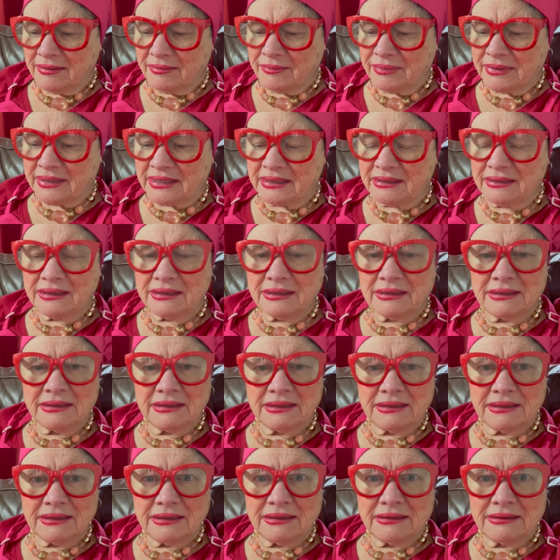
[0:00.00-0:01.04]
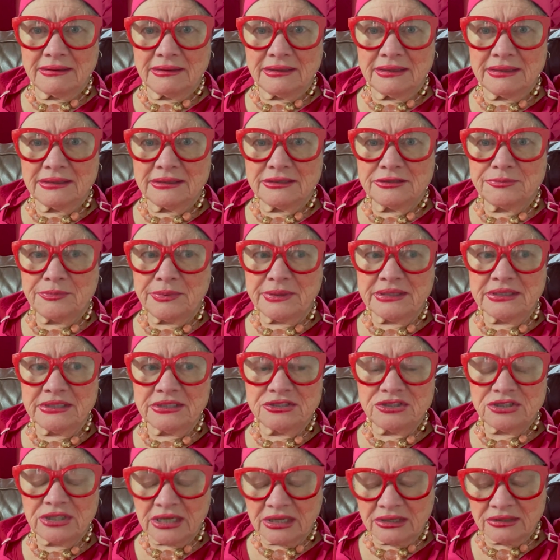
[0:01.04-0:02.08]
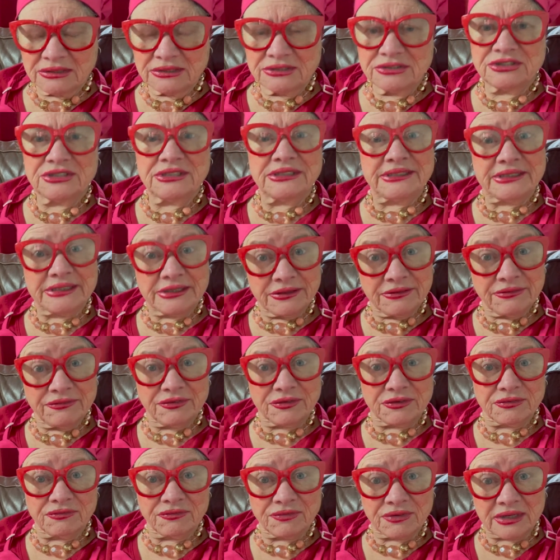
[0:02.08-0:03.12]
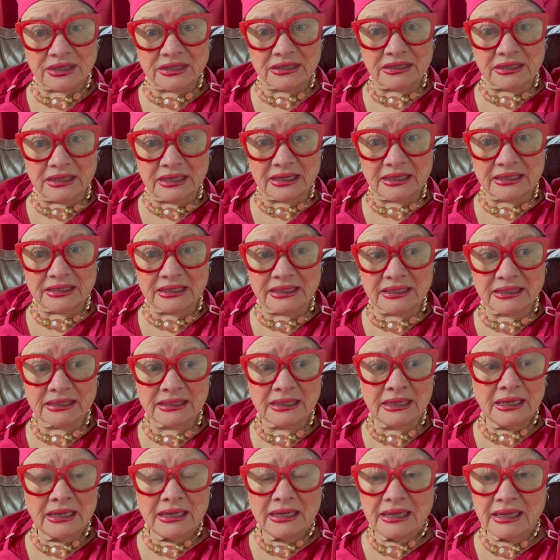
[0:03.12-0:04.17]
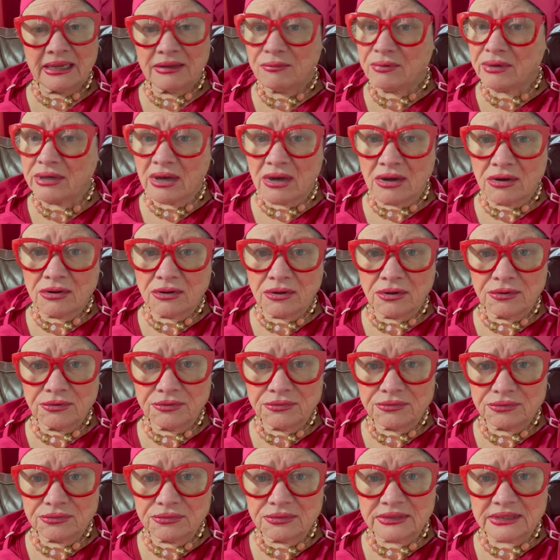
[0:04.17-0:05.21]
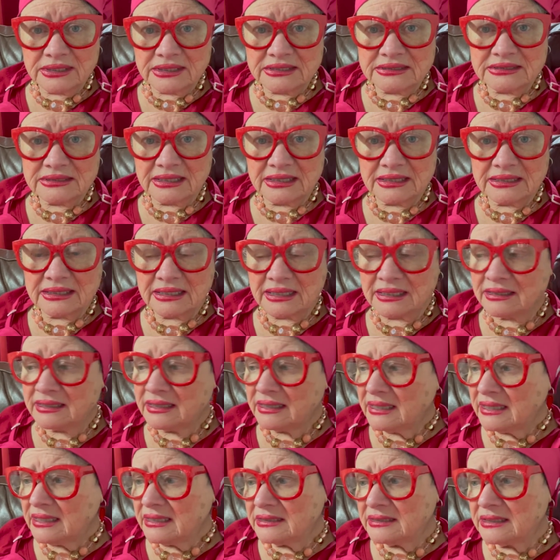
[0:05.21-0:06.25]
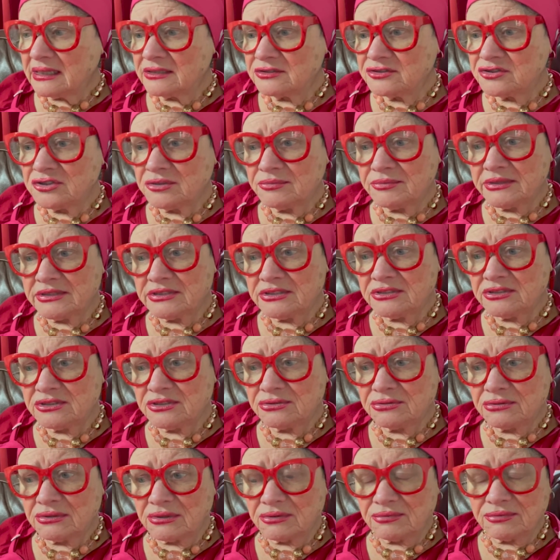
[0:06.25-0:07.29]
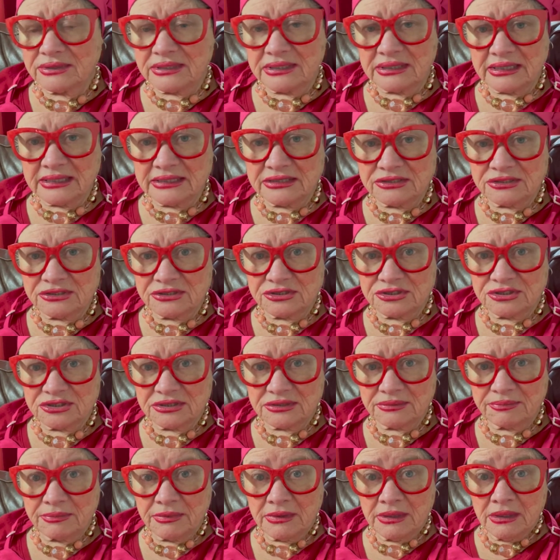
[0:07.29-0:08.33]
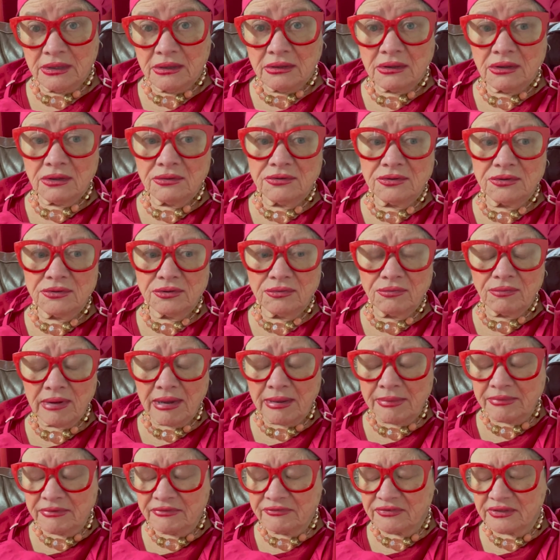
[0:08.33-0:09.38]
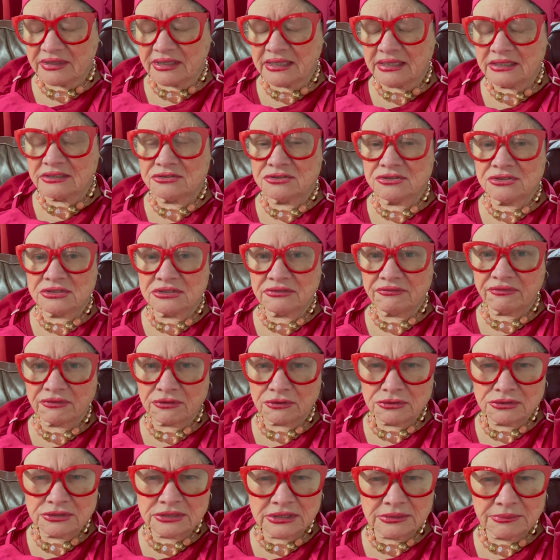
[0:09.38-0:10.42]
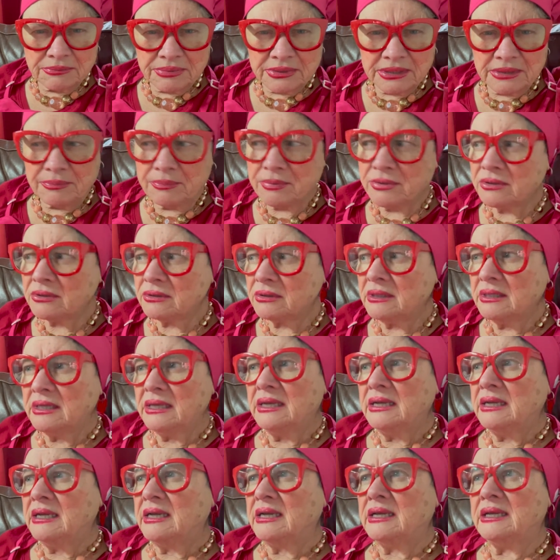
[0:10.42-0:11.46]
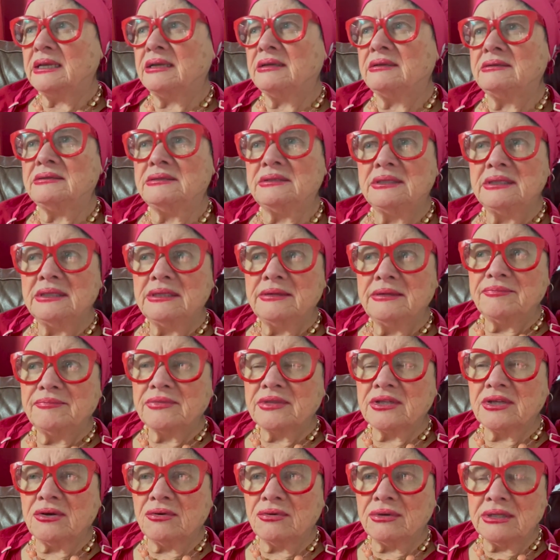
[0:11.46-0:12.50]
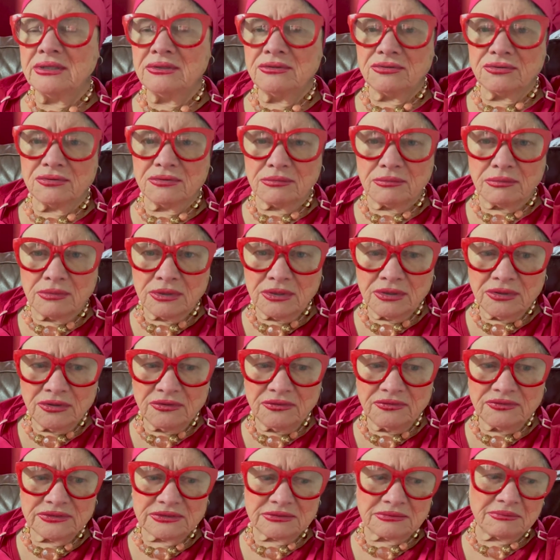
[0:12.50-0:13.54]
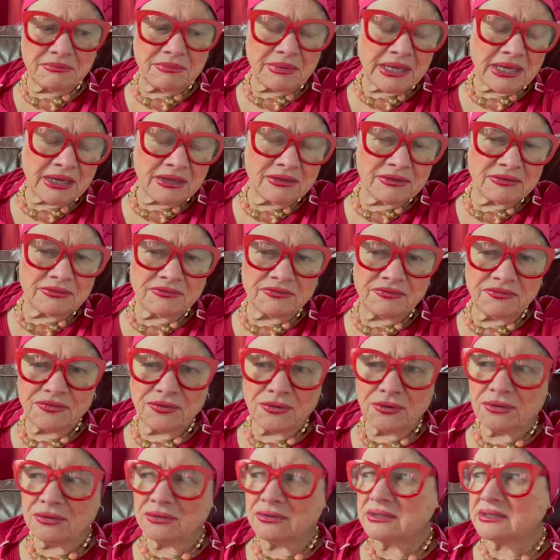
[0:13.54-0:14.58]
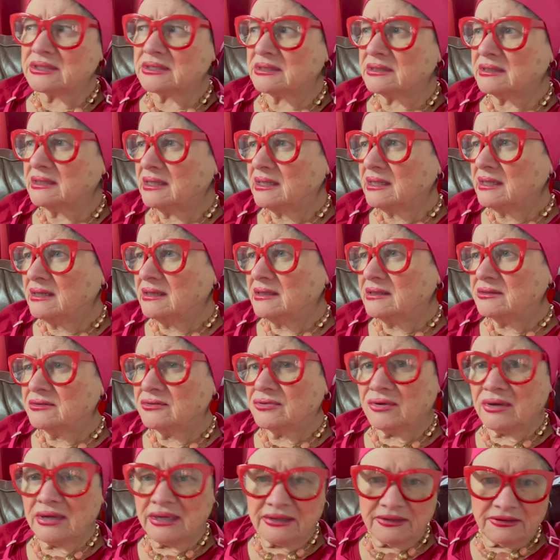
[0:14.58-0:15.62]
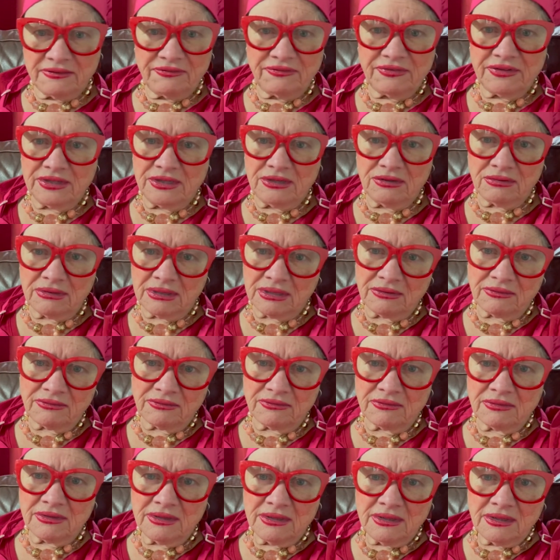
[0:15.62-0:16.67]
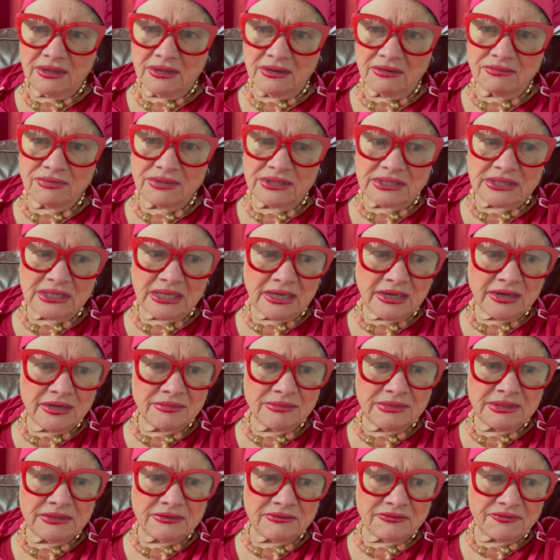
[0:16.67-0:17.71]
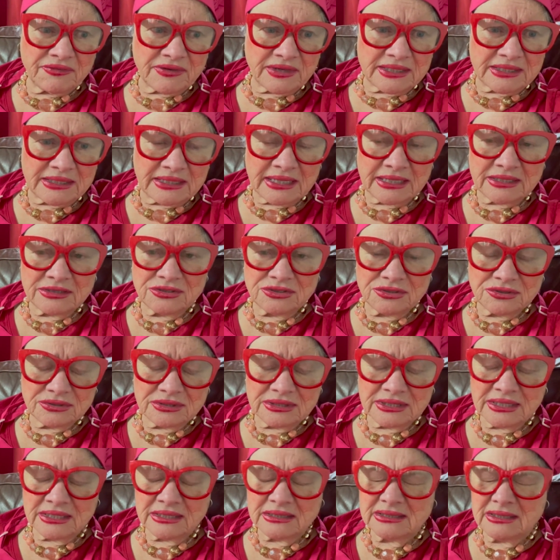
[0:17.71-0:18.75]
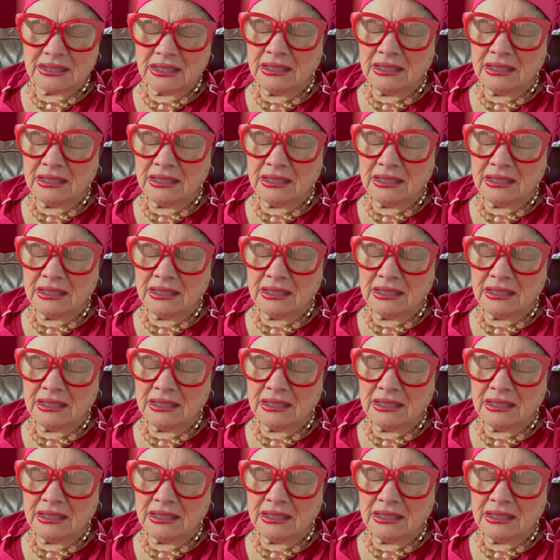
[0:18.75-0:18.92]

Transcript: But it's been a challenging year for Fred and Nettie, and we all go through things like that. Not so much to our relationship, although the ramifications of losing people and going through moves and back and forth and trying to figure out retirement and financial things,